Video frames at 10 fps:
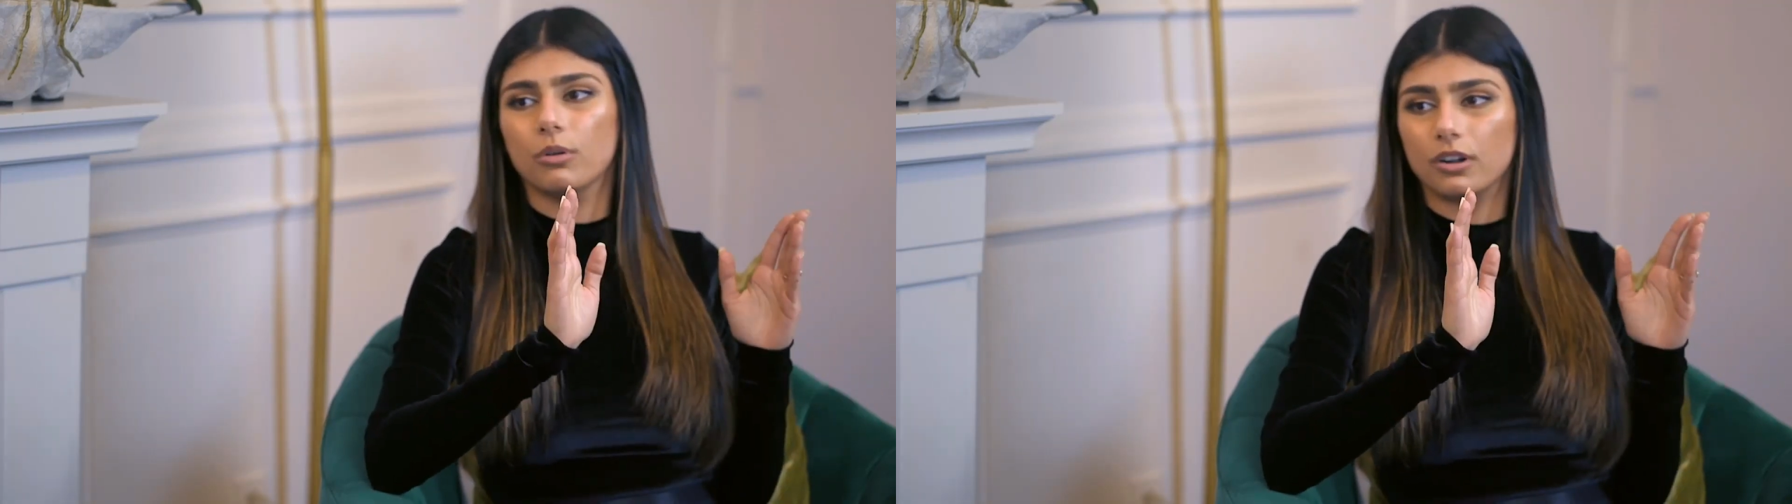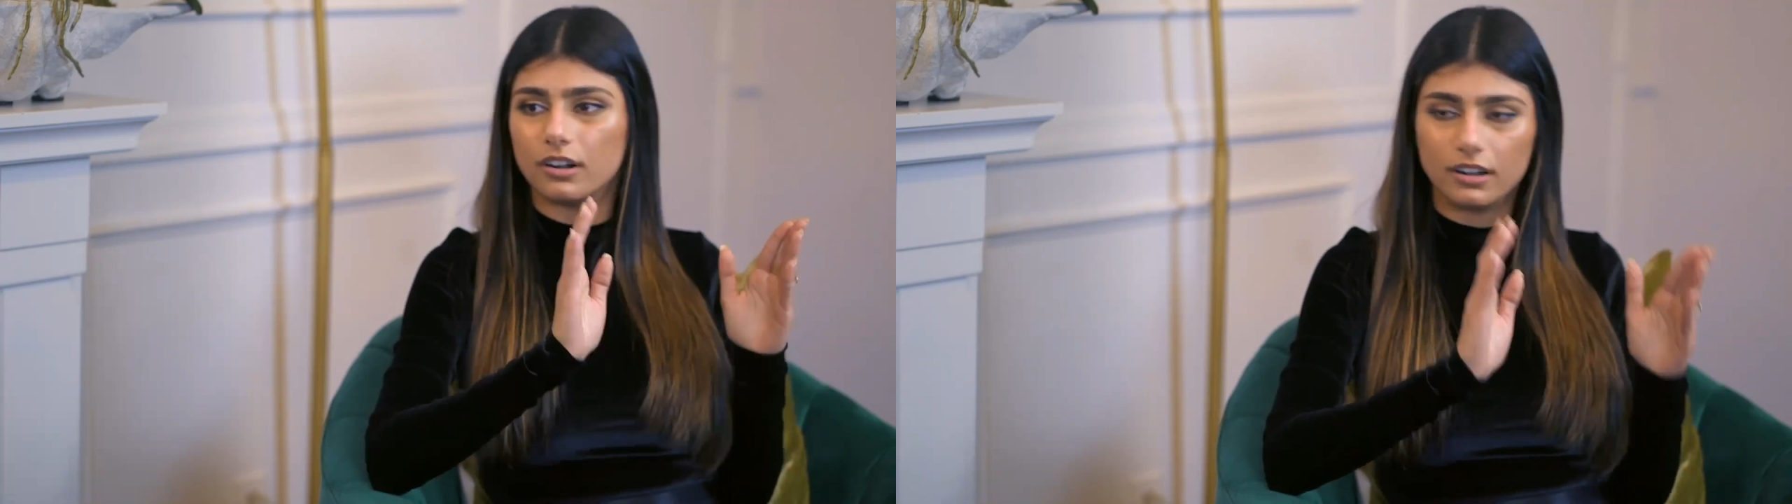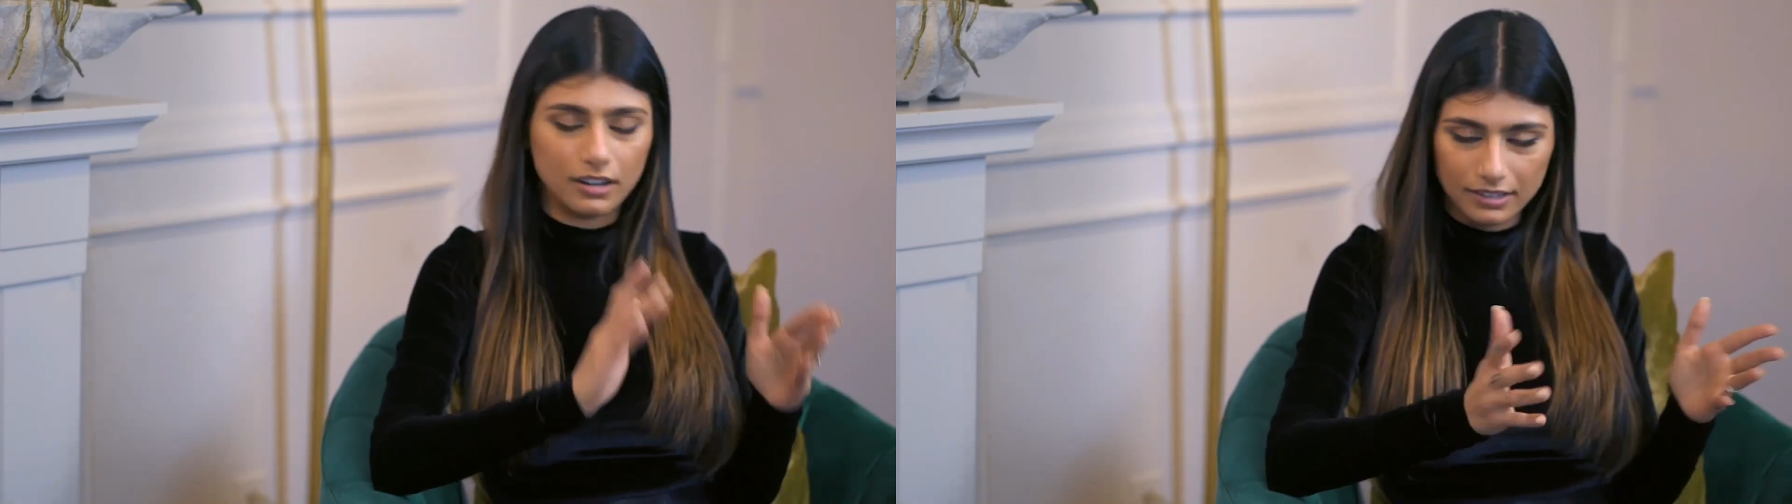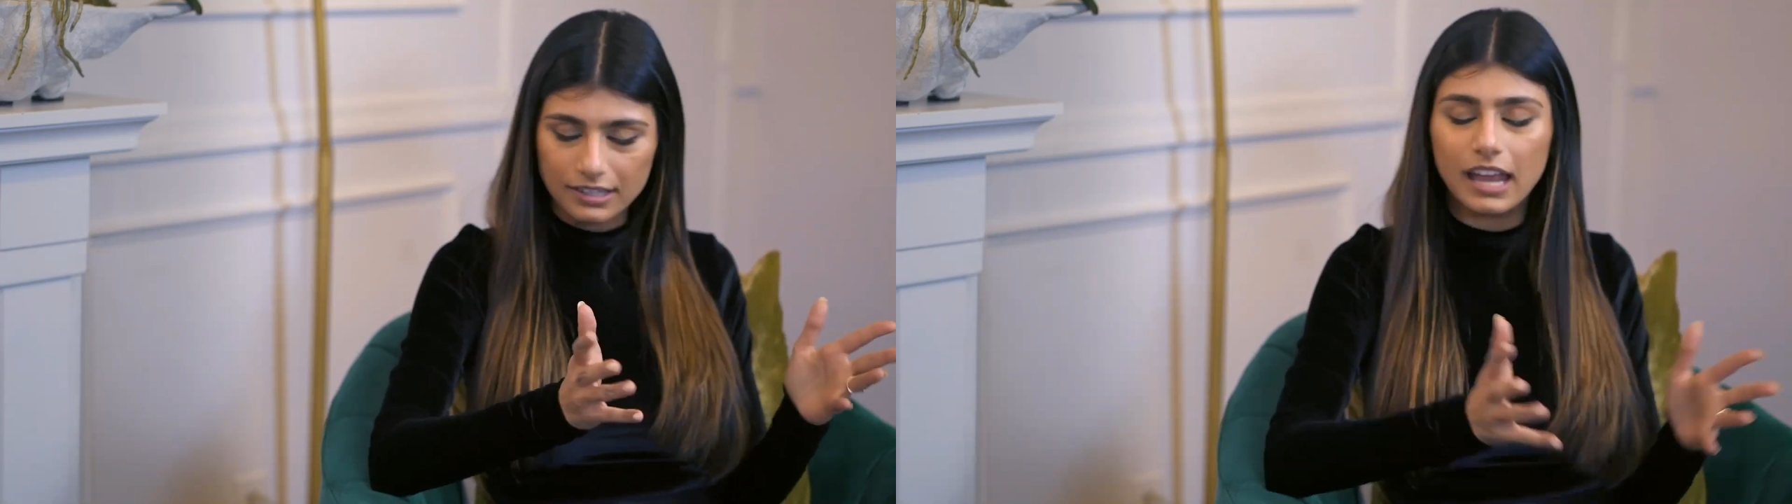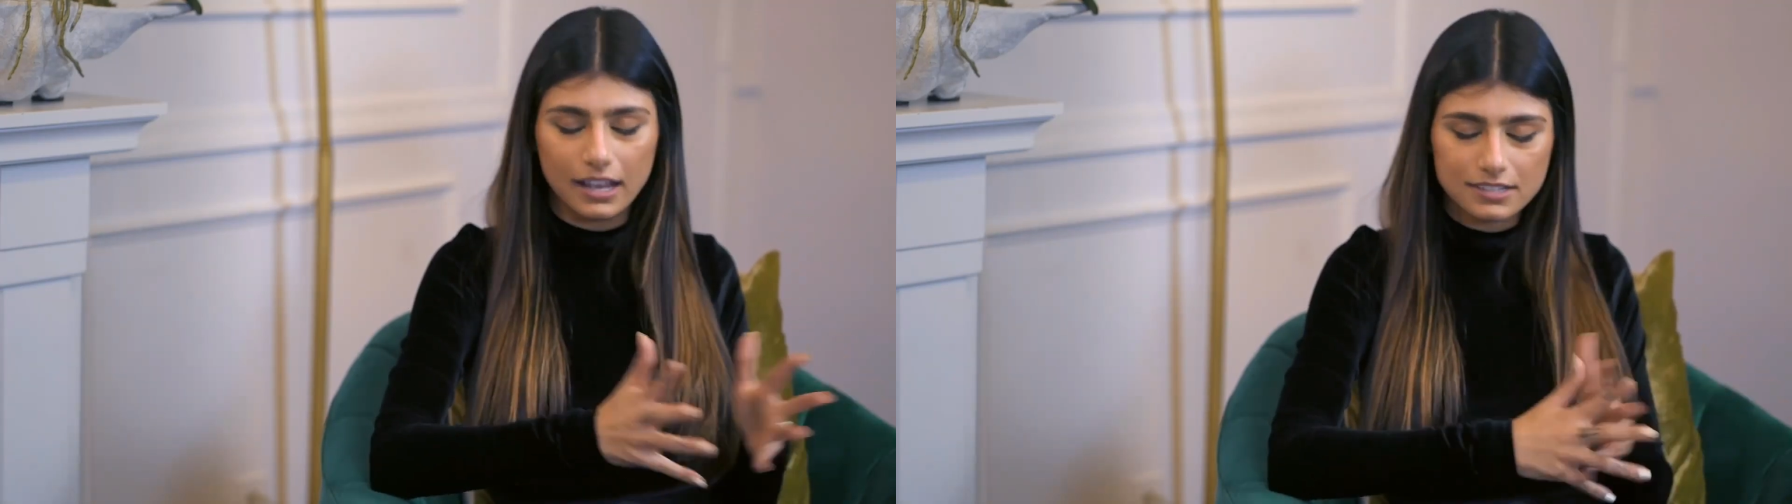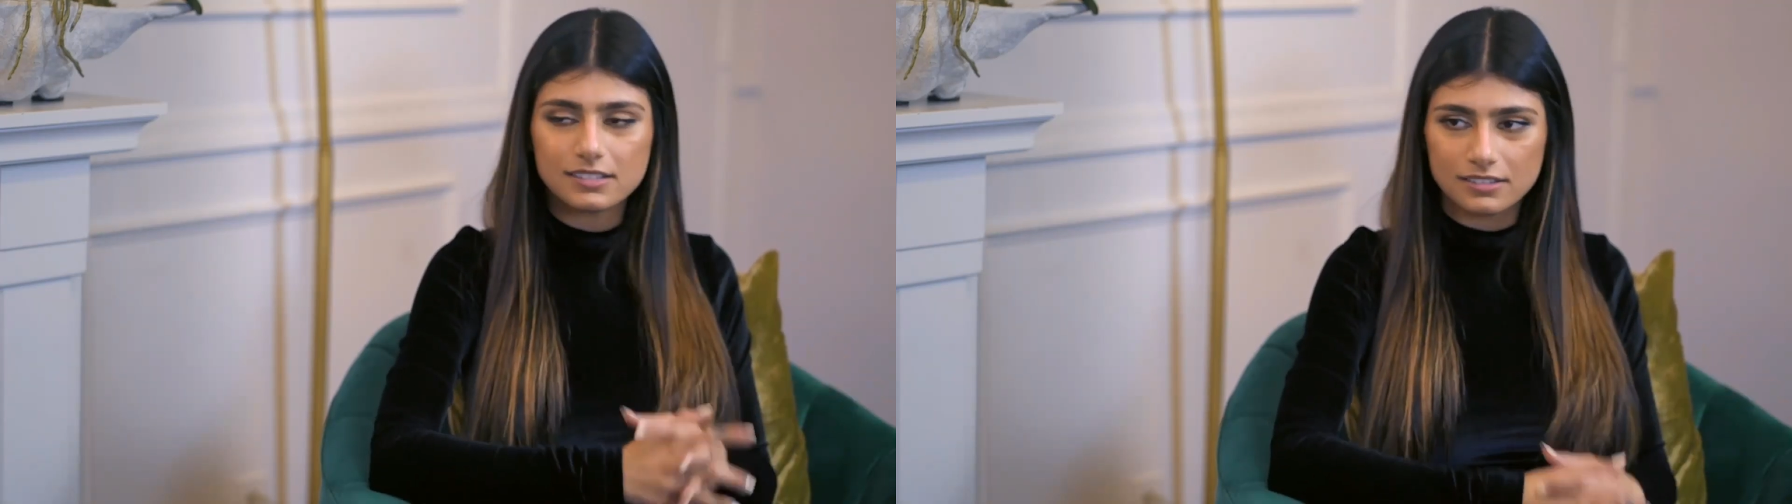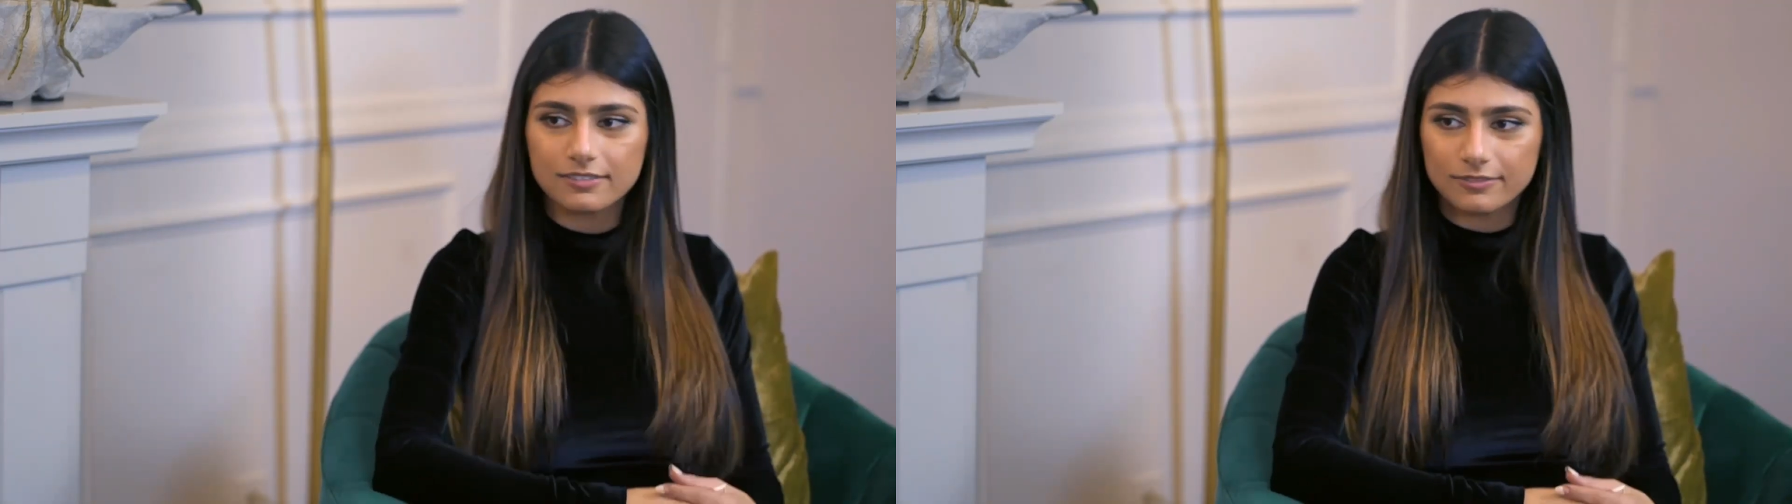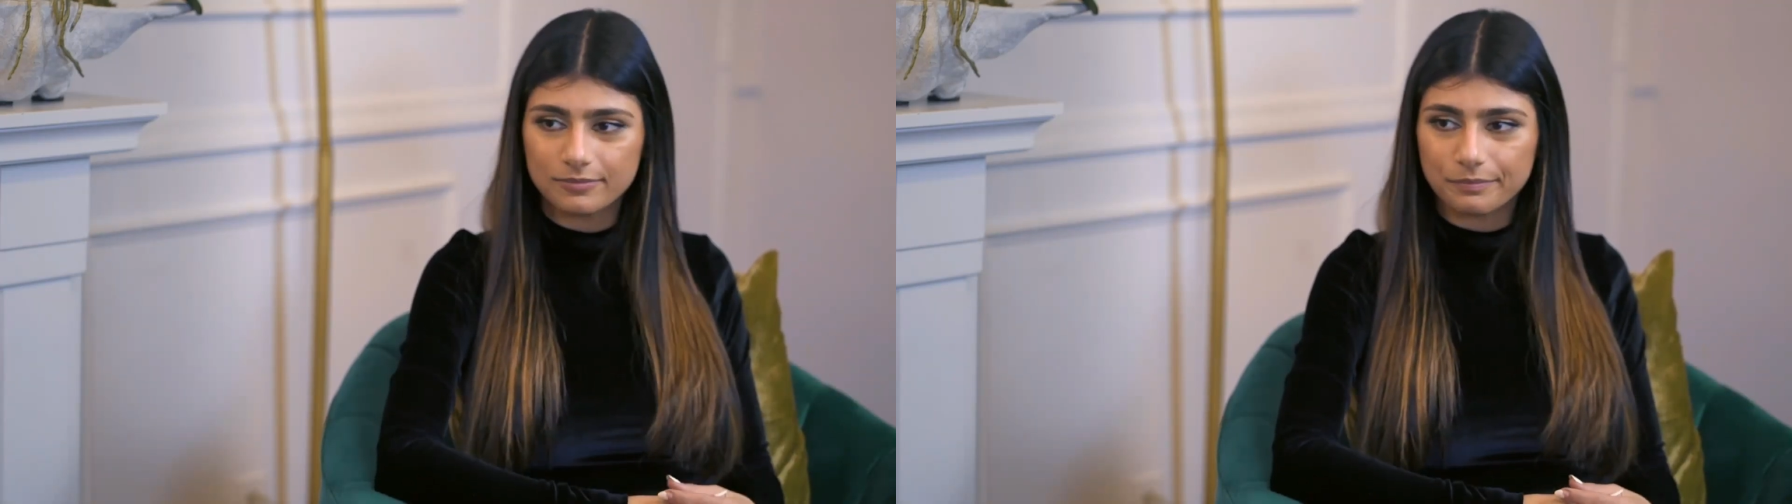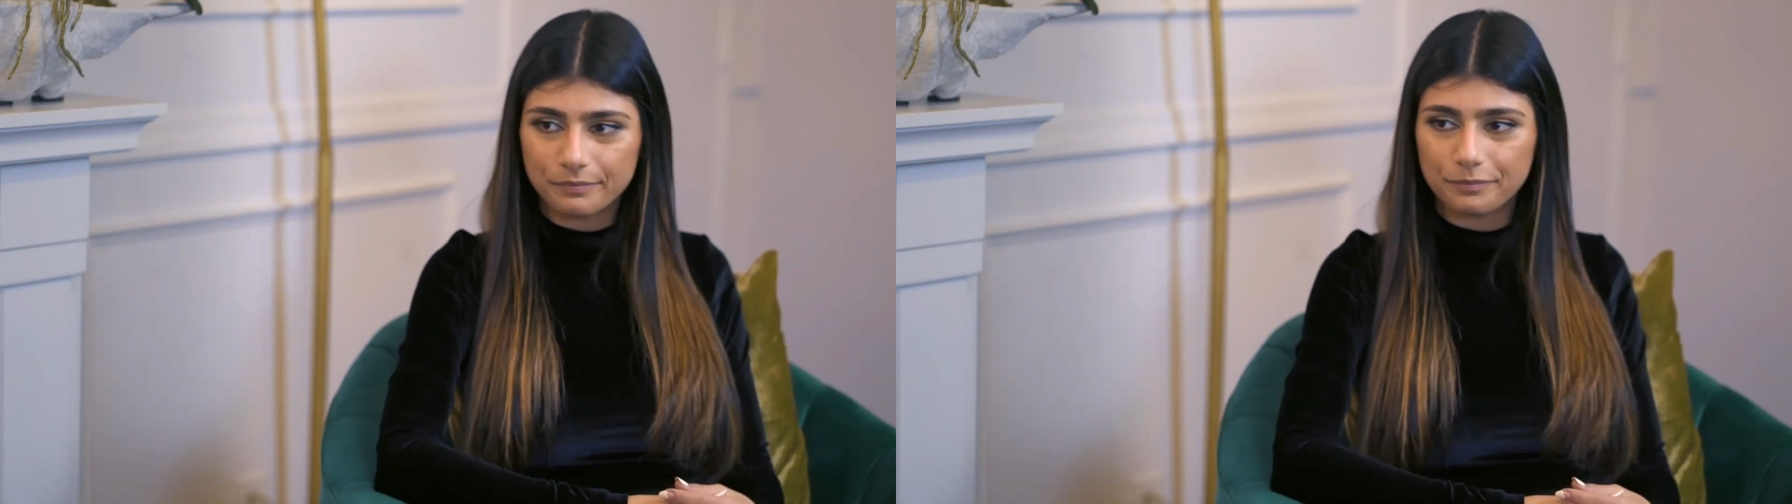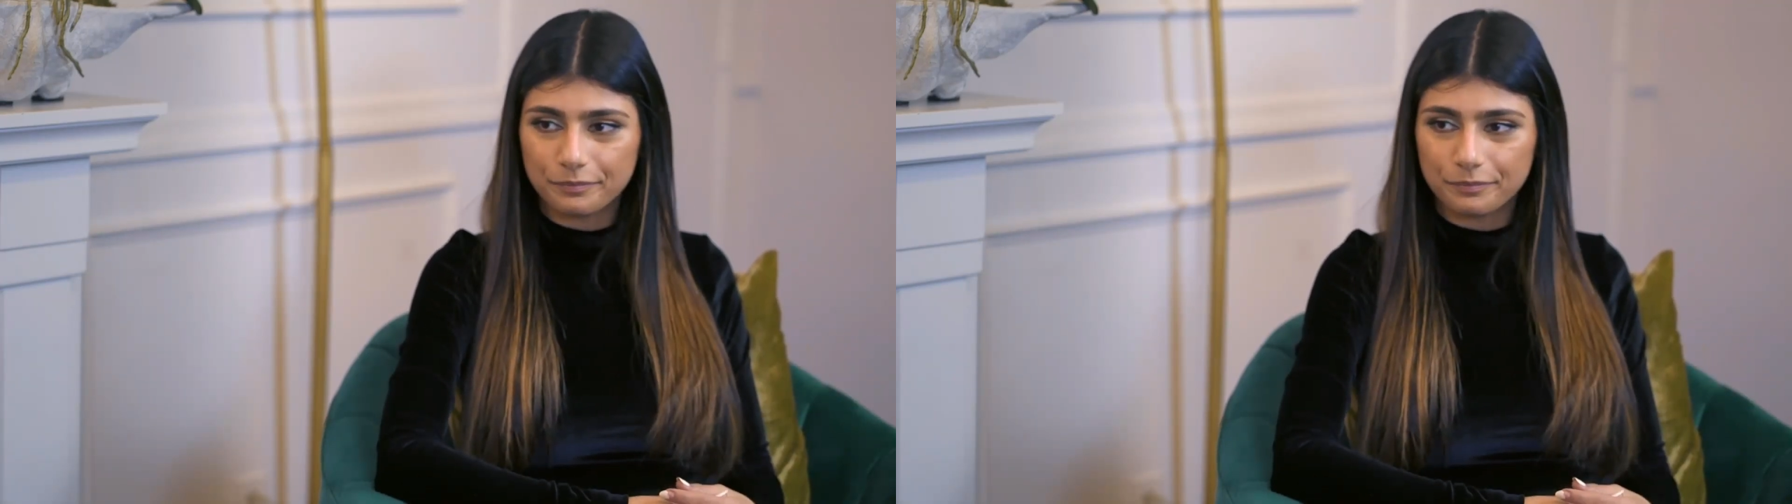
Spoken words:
lived in Montgomery County in